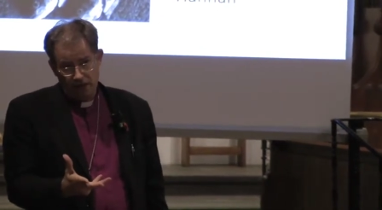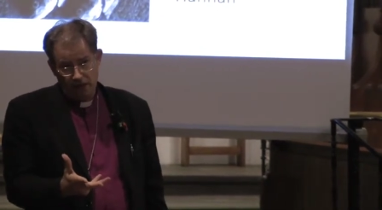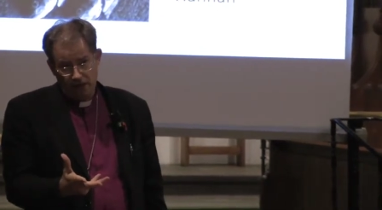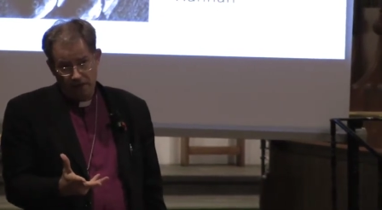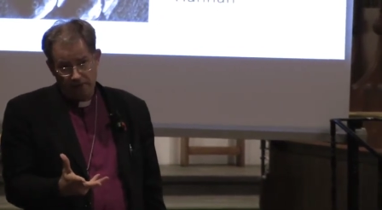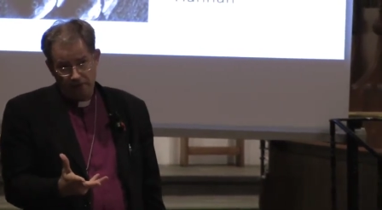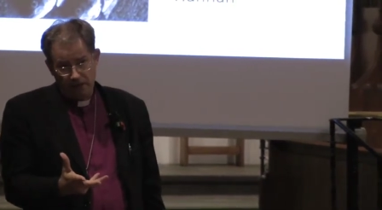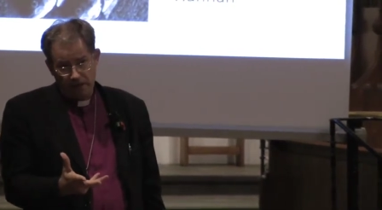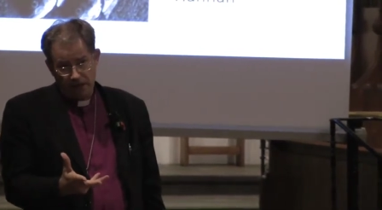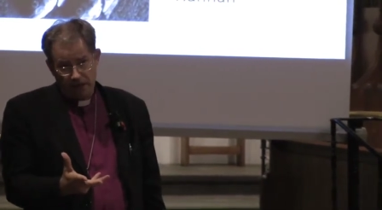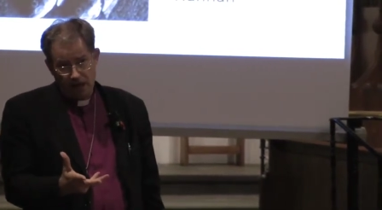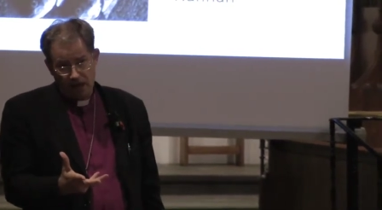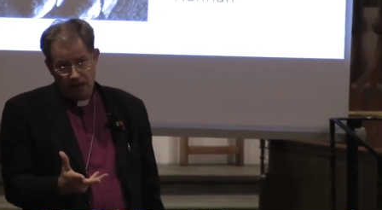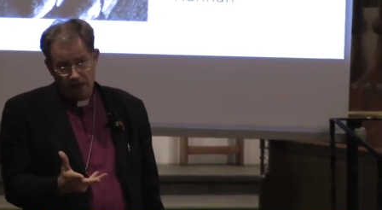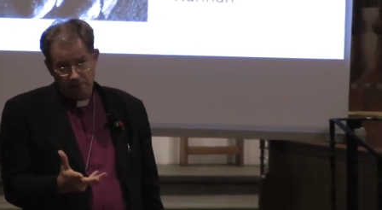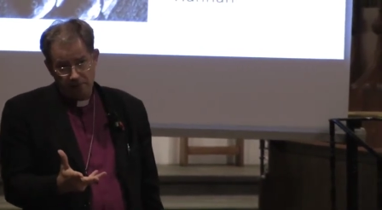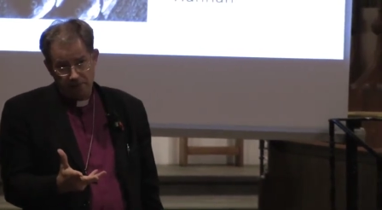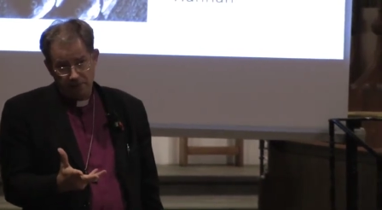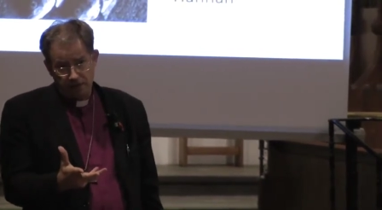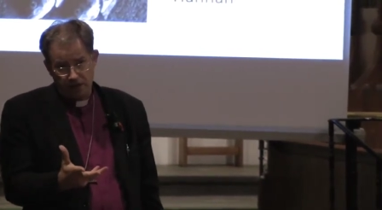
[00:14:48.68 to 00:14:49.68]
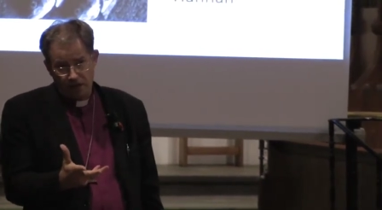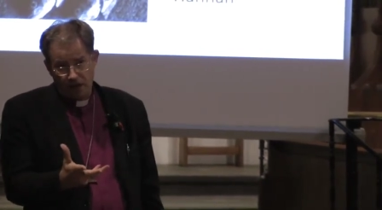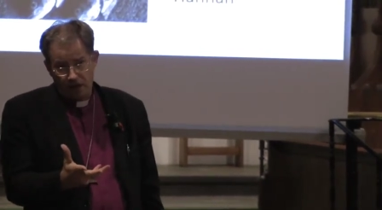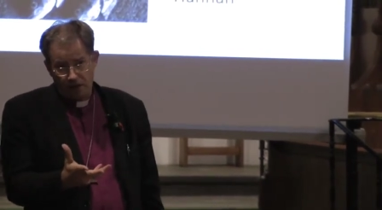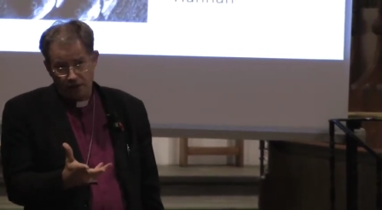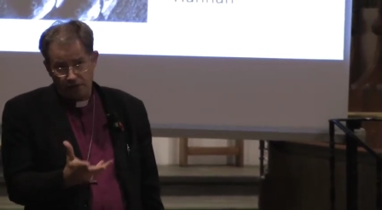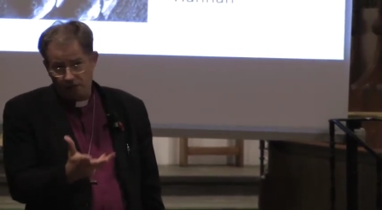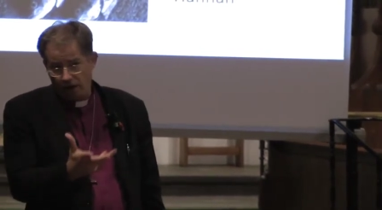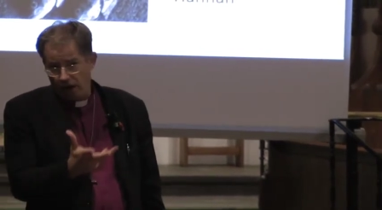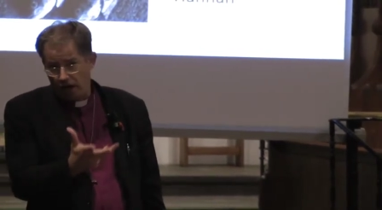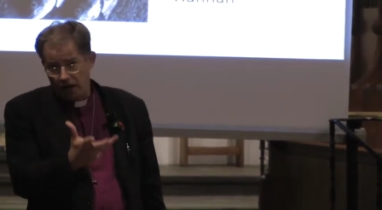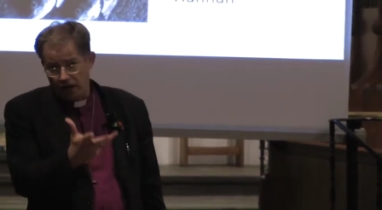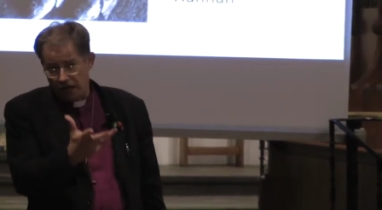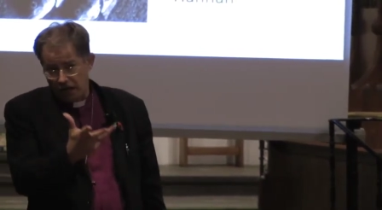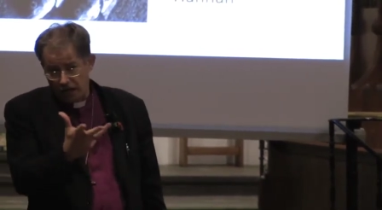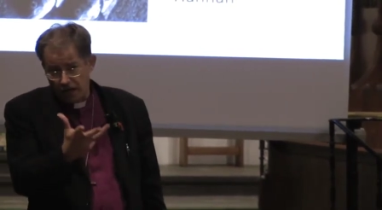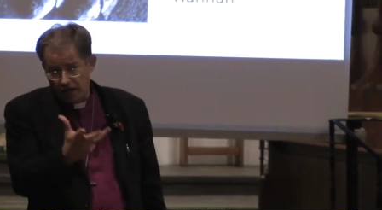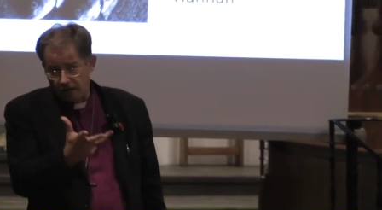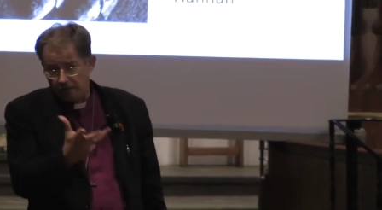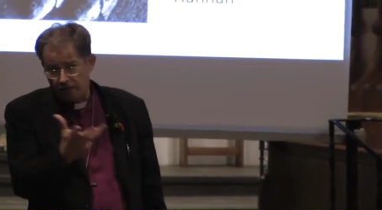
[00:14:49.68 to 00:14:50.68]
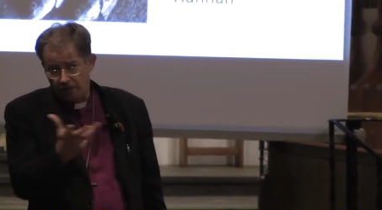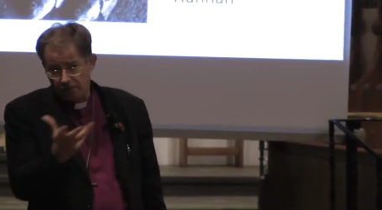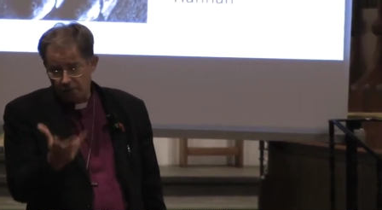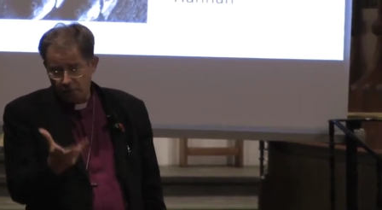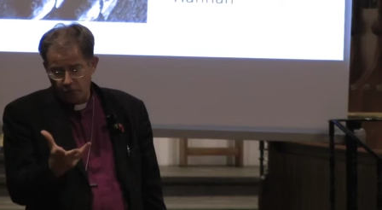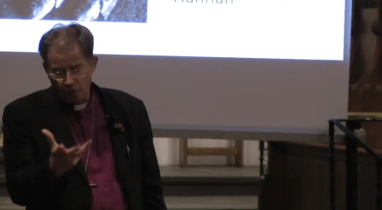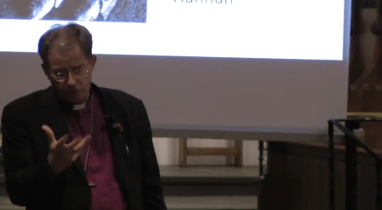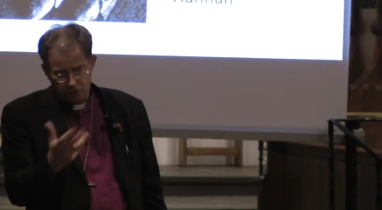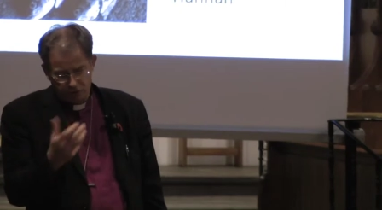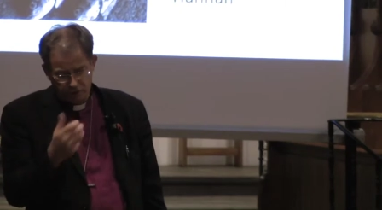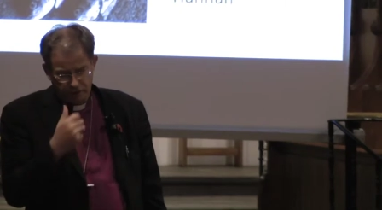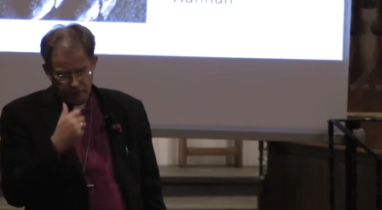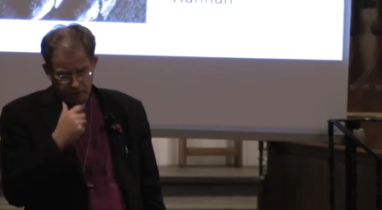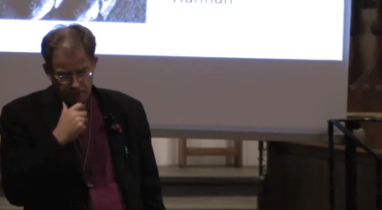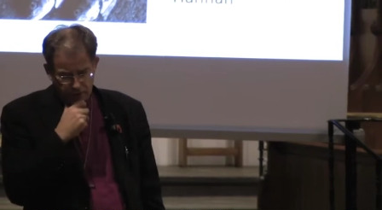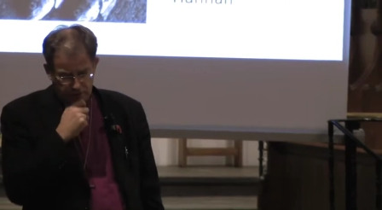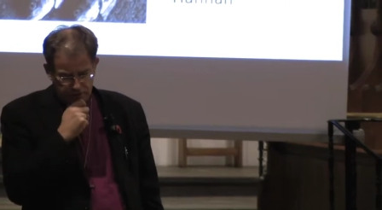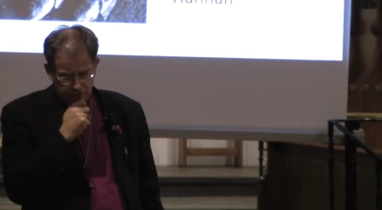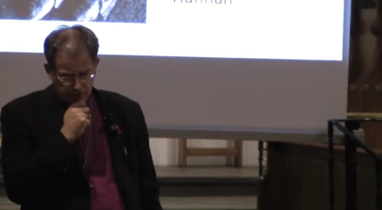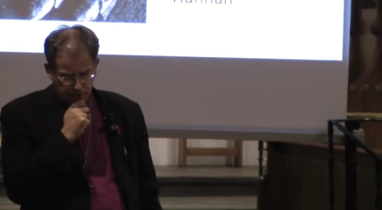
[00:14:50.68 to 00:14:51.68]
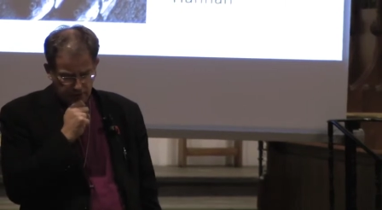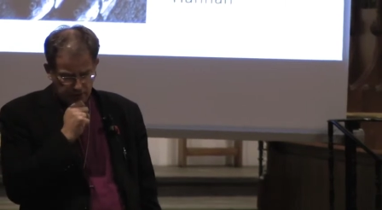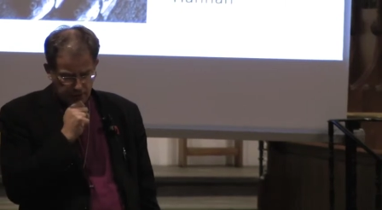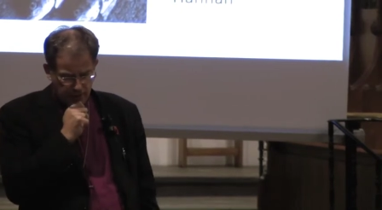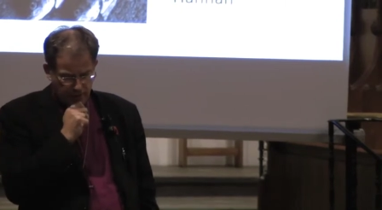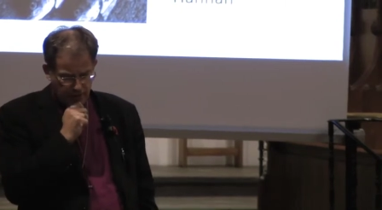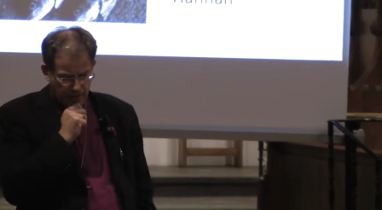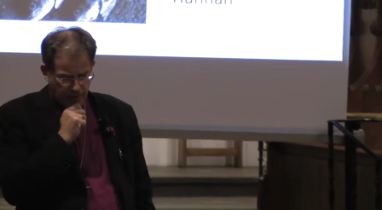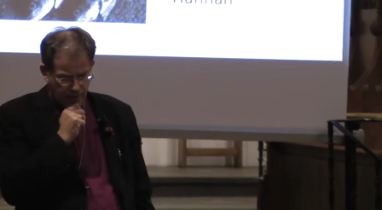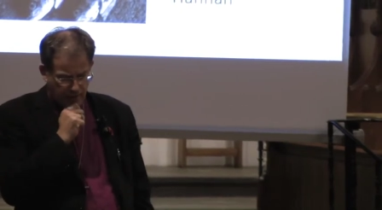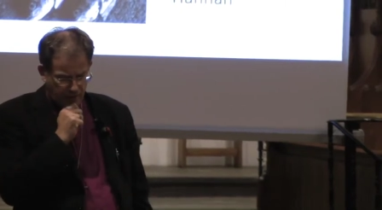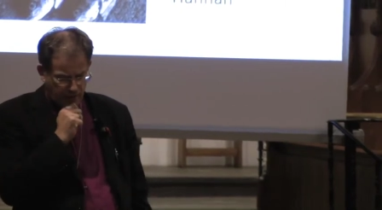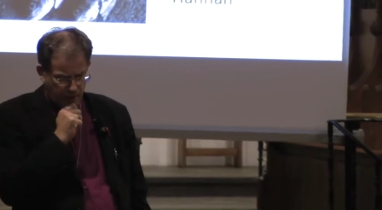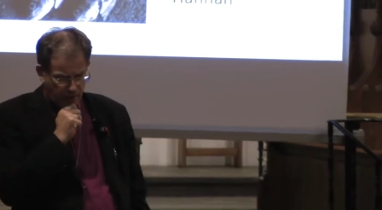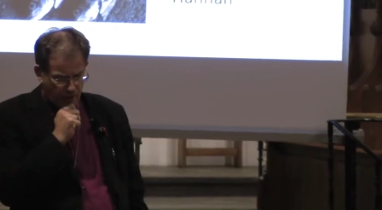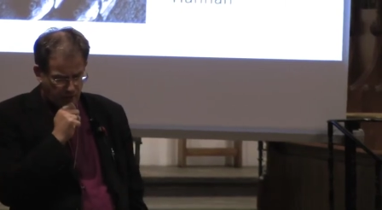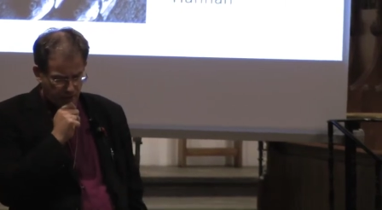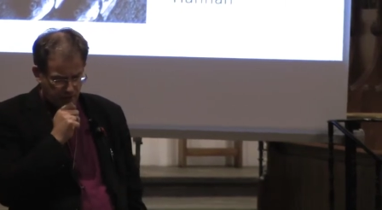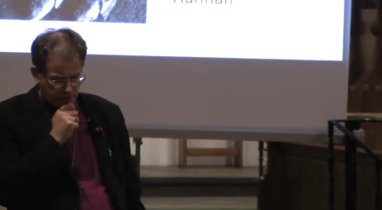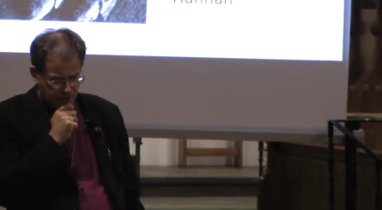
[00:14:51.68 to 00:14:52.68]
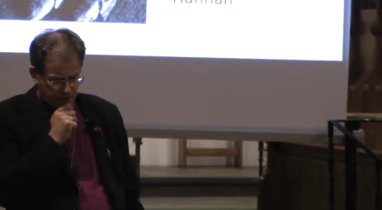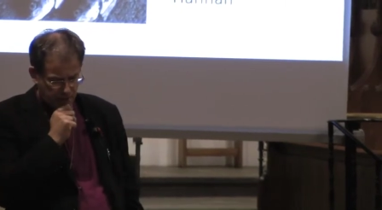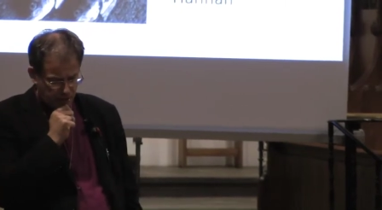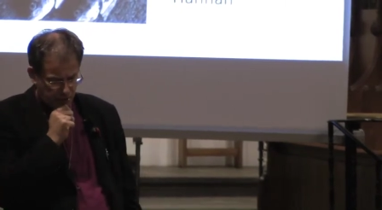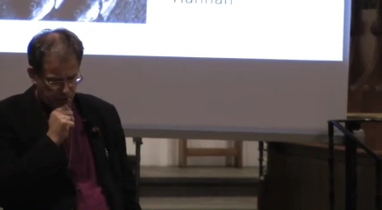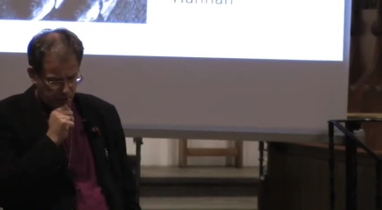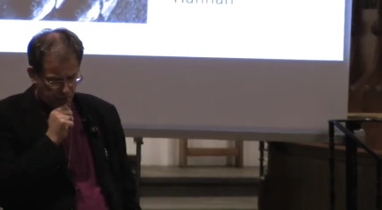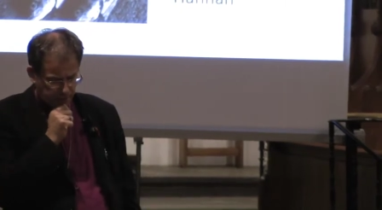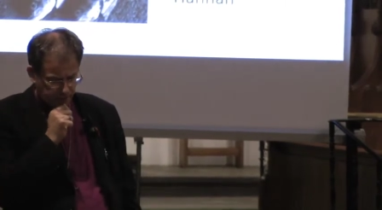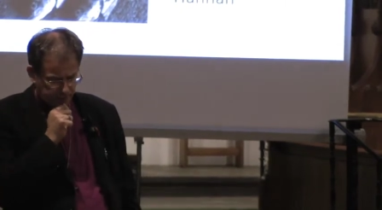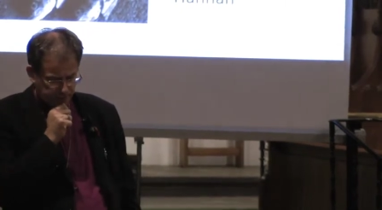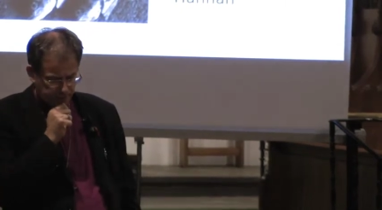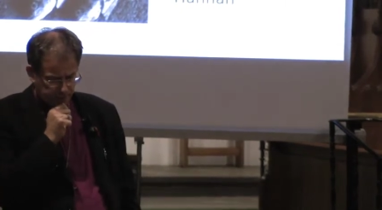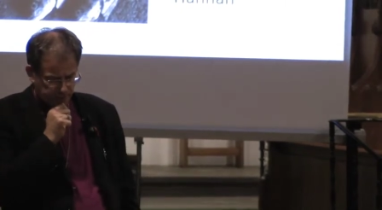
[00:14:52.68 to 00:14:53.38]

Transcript: it becomes a, an even more difficult conversation.